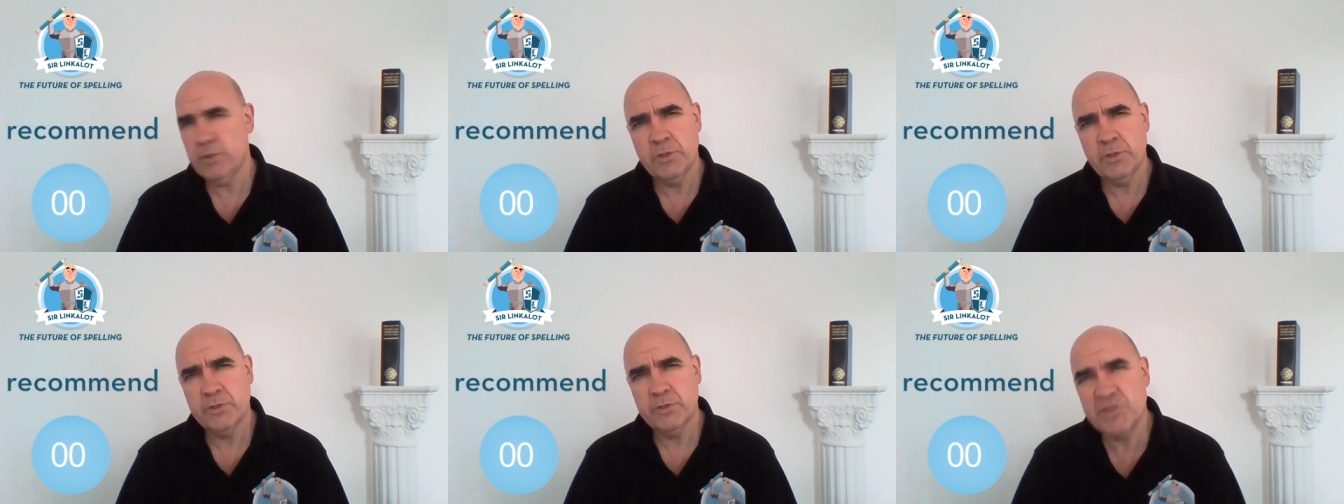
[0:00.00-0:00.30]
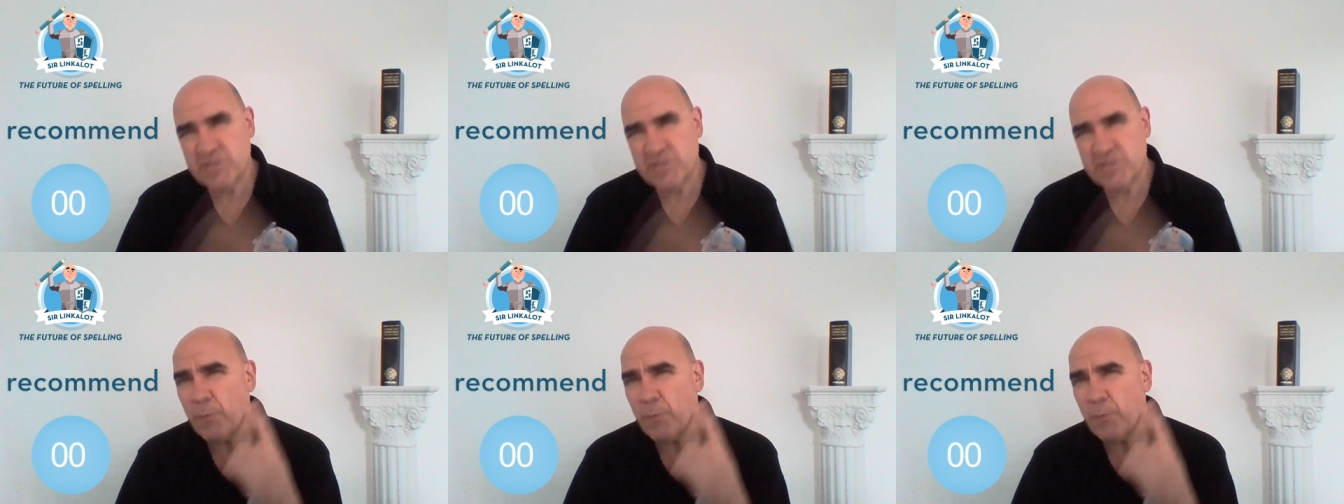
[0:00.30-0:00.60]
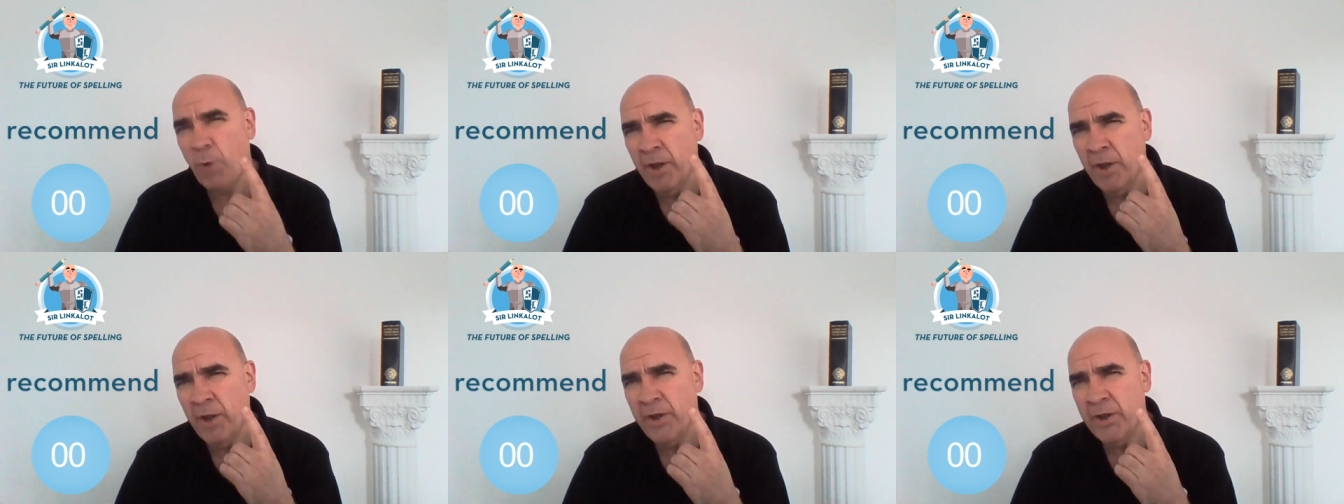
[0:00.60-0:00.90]
Did you get
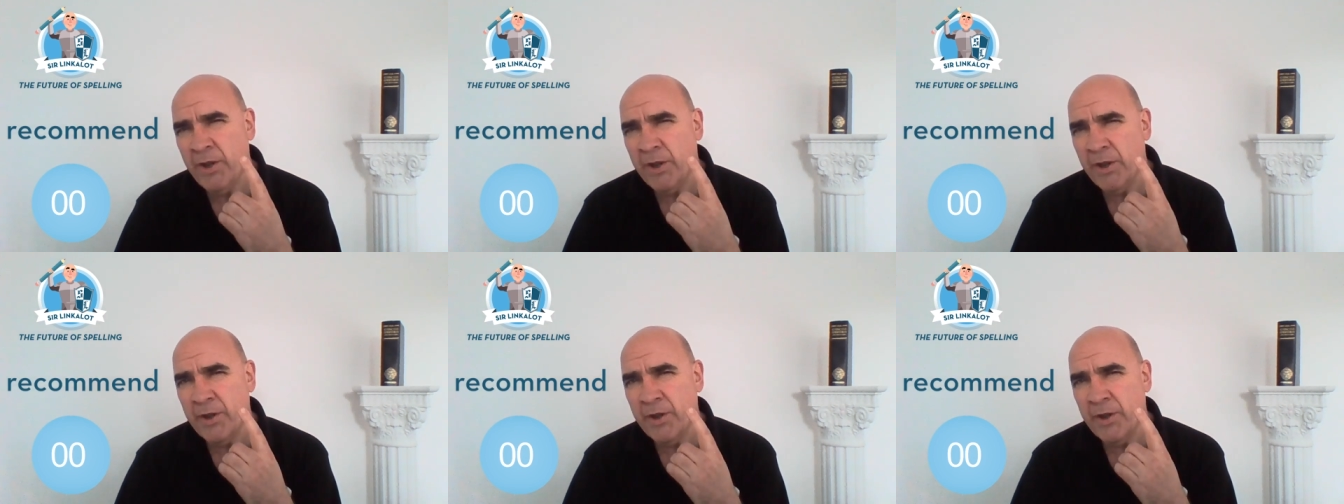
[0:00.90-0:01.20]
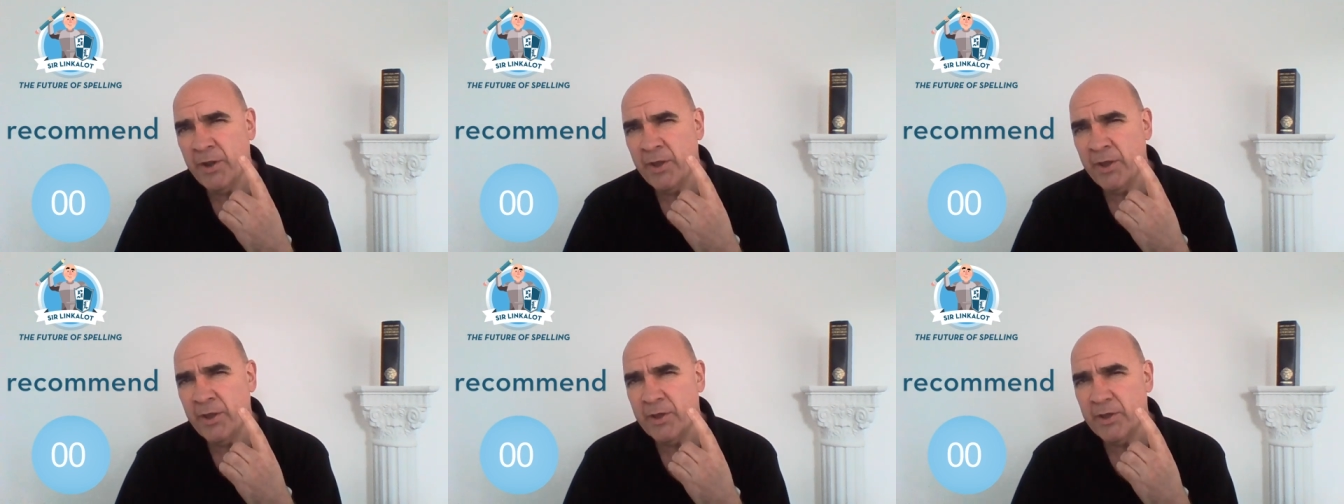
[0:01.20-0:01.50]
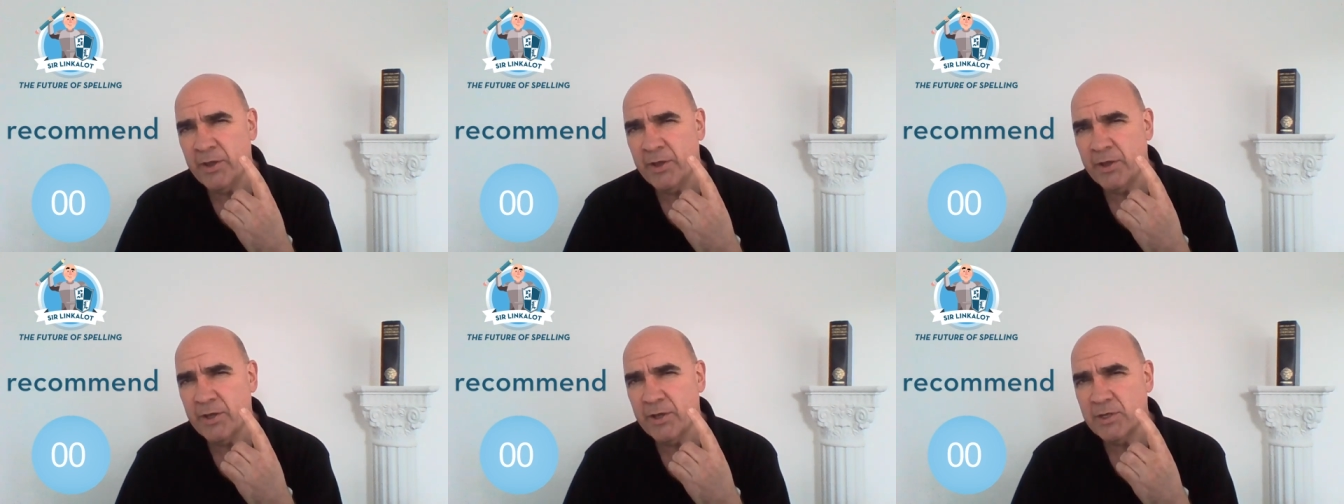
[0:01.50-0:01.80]
one?
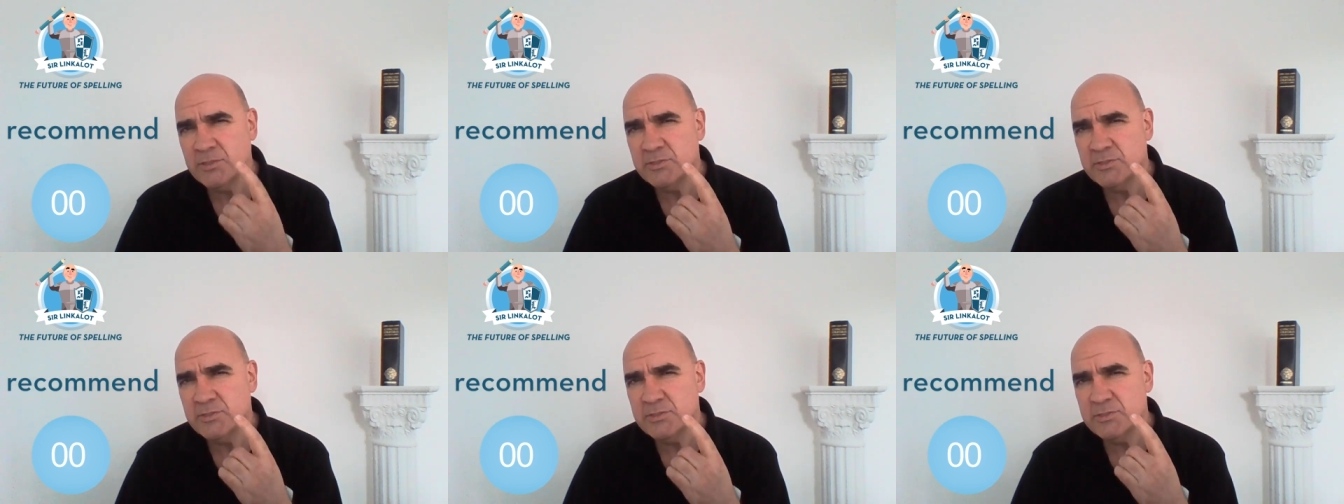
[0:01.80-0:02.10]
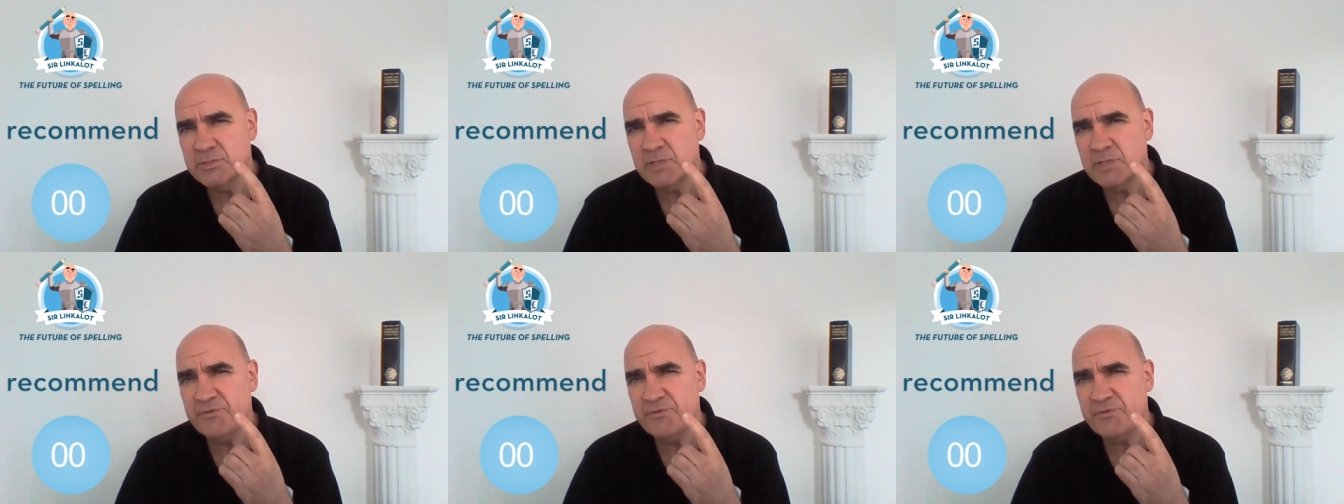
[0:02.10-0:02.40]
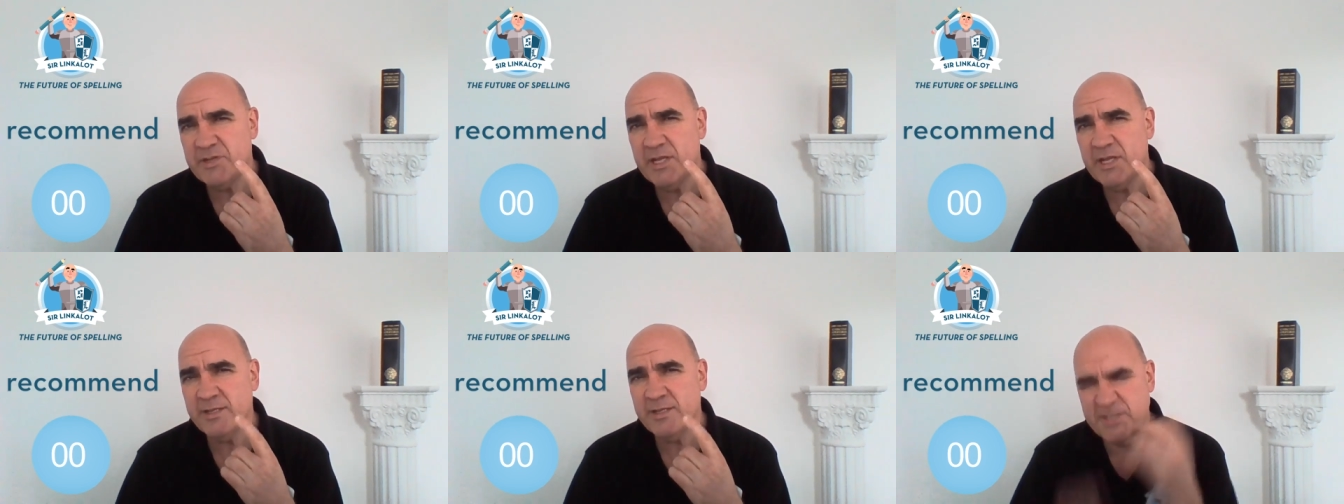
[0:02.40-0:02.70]
If you
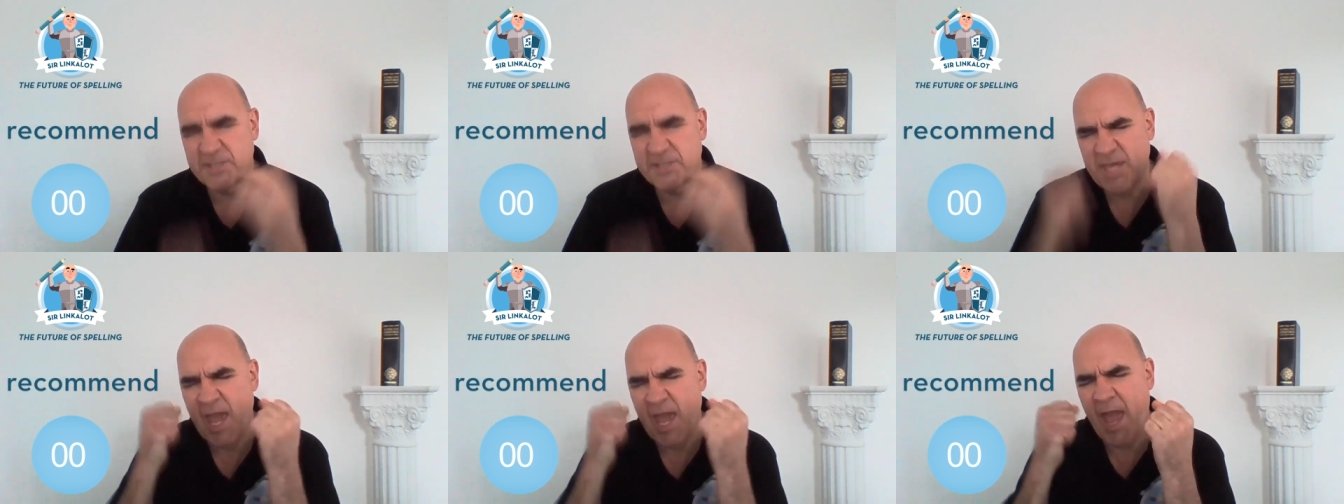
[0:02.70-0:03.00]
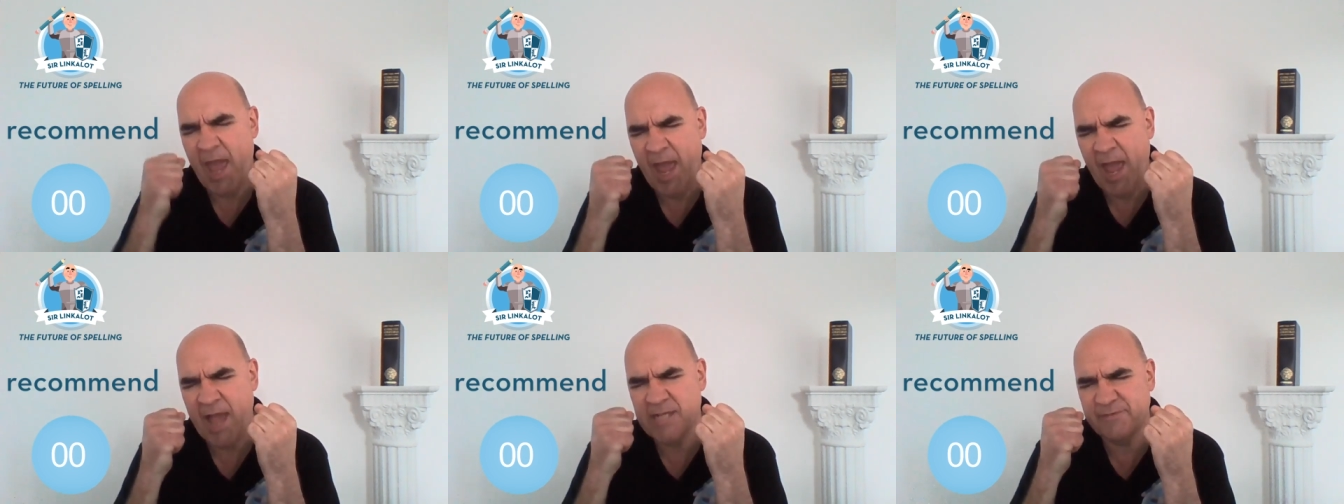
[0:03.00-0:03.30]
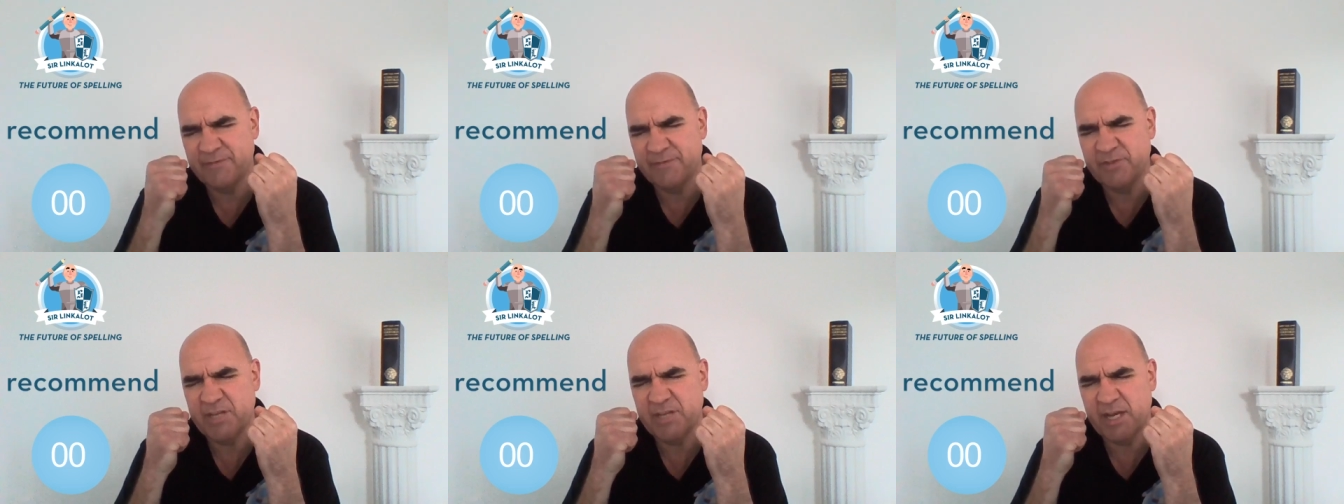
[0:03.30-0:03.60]
did, yes.
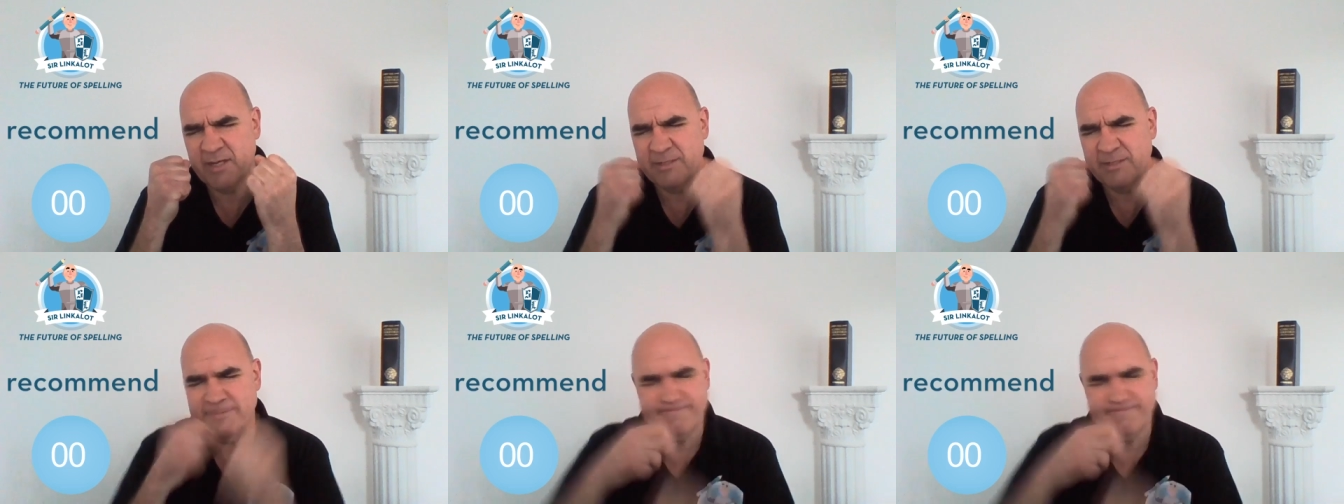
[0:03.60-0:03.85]
If you didn't,